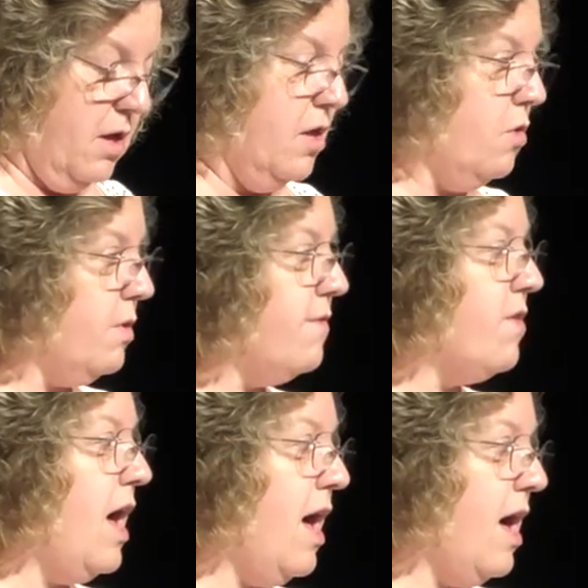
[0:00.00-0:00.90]
You'll give
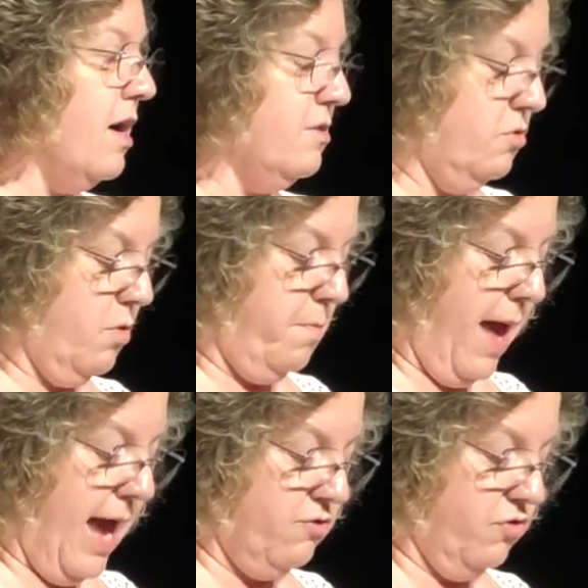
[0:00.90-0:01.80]
a hug to a
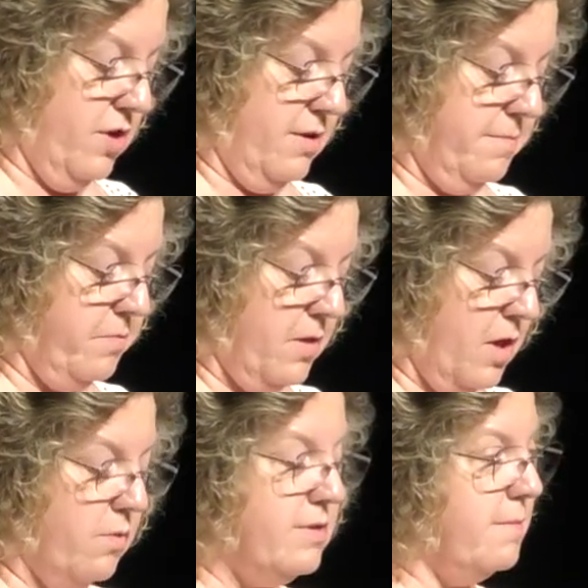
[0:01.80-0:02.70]
patient
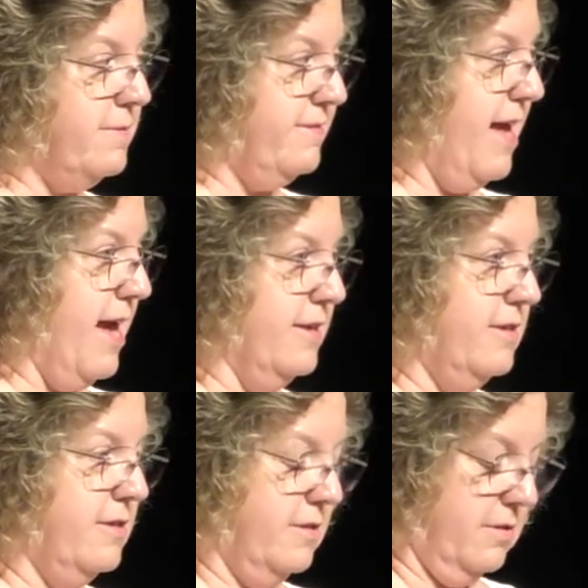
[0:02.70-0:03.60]
who is upset.
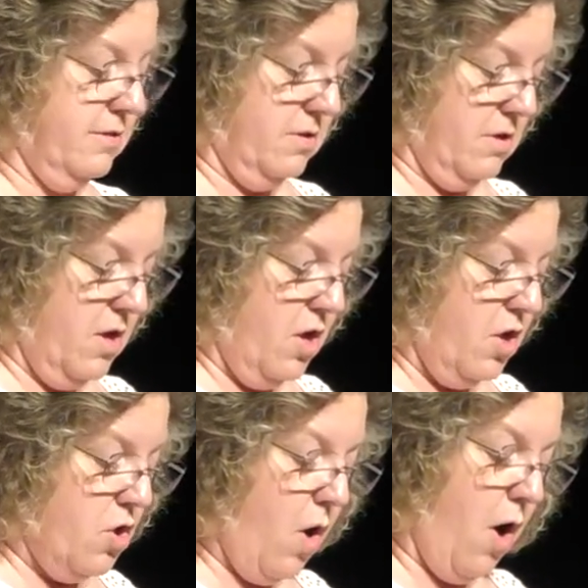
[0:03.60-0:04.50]

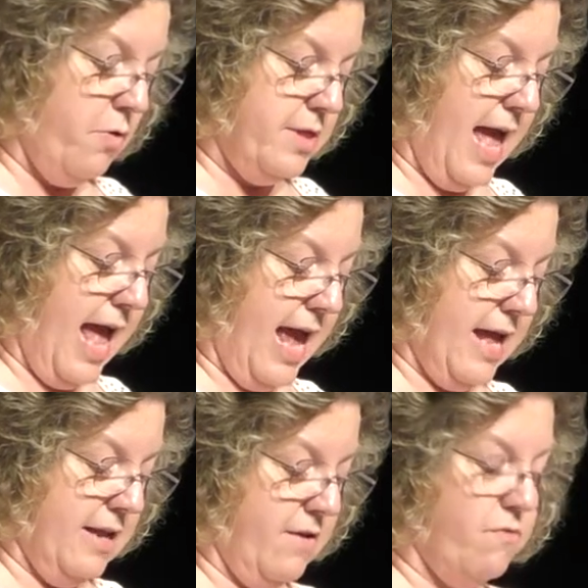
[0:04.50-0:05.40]
You'll hold the
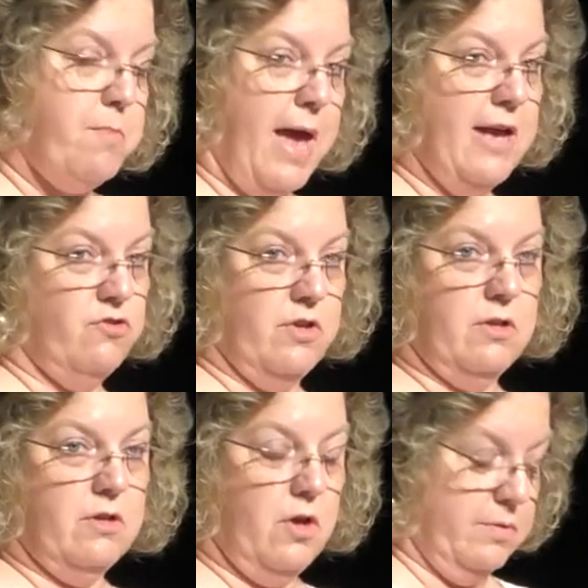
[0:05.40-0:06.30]
hand of a patient
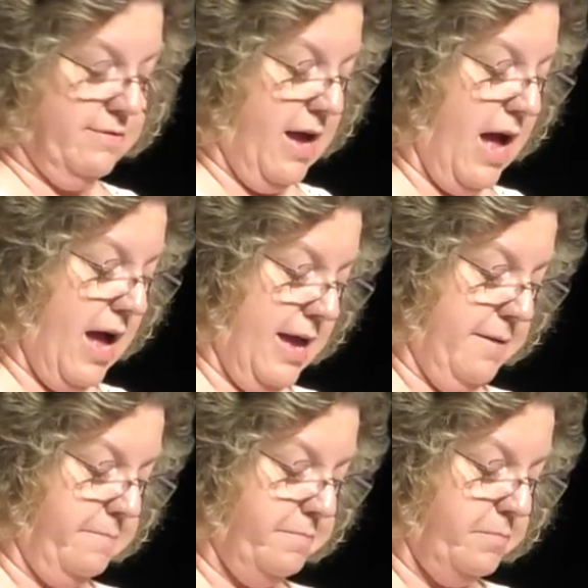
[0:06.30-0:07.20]
who is
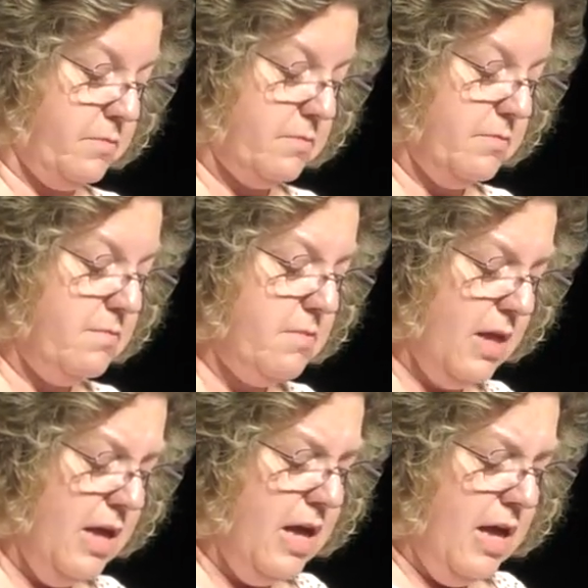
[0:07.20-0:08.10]
dying.
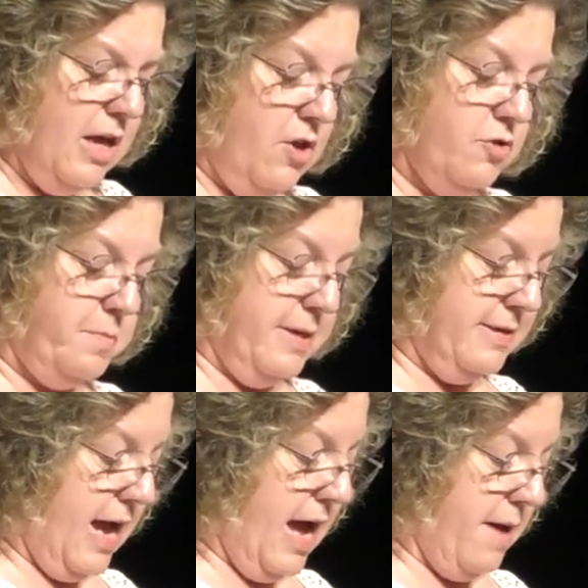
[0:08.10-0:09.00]
You'll spend
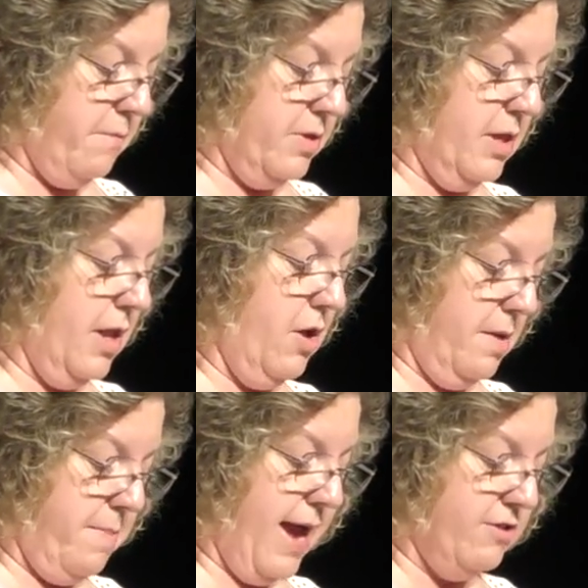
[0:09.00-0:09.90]
time with a
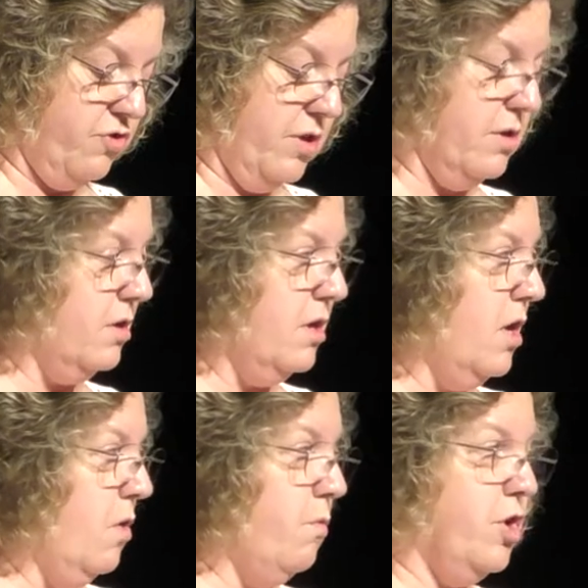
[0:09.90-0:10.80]
lonely patient
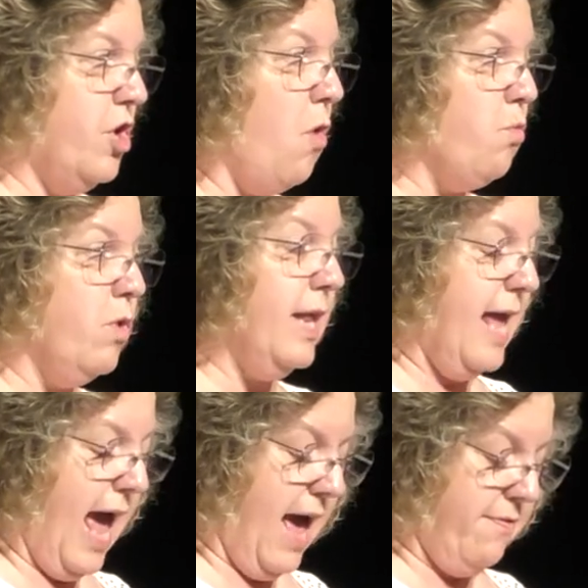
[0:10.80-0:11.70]
when you don't really
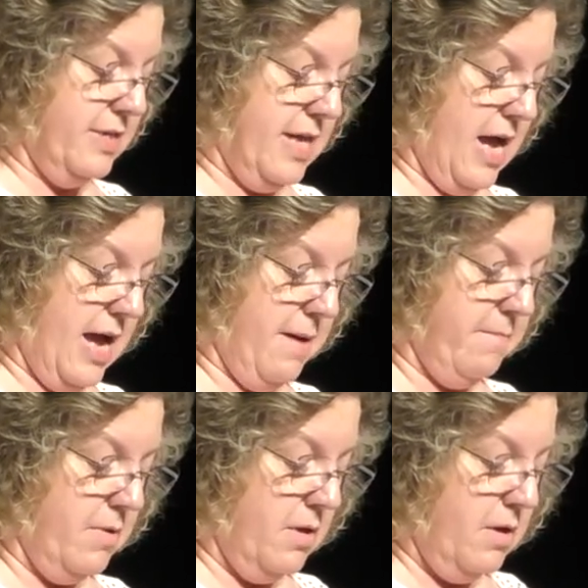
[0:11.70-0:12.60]
have the time,
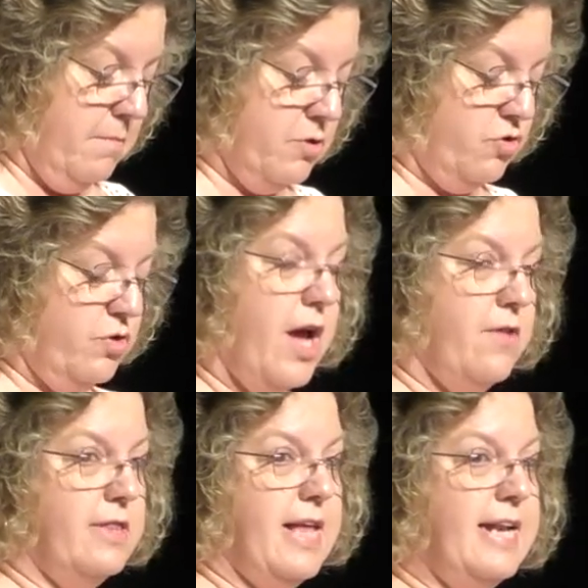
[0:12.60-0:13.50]
but you know
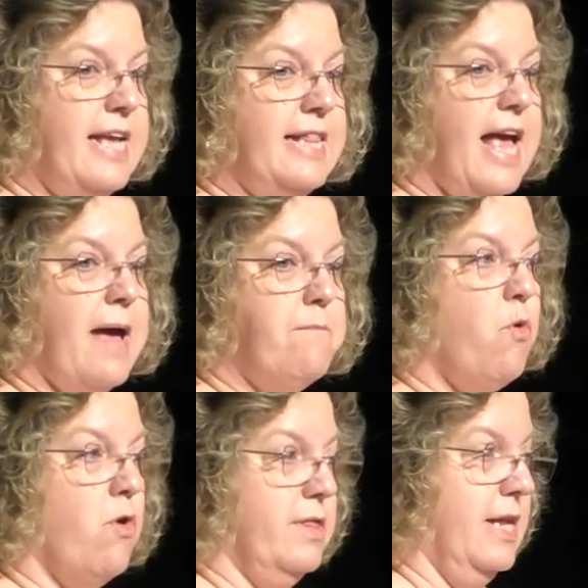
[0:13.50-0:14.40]
that they need that
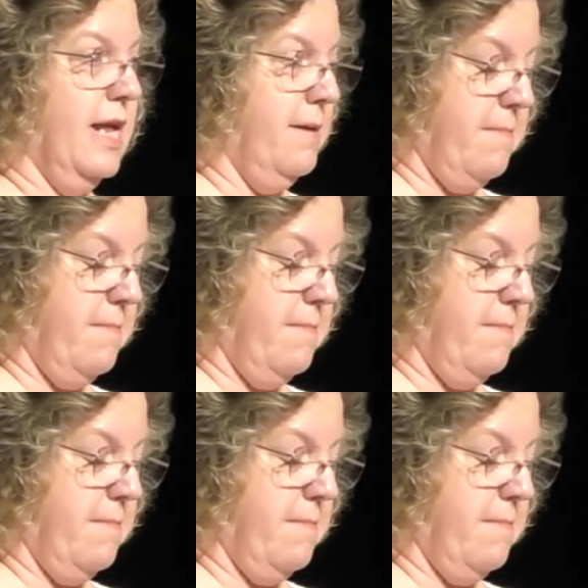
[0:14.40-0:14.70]
more than any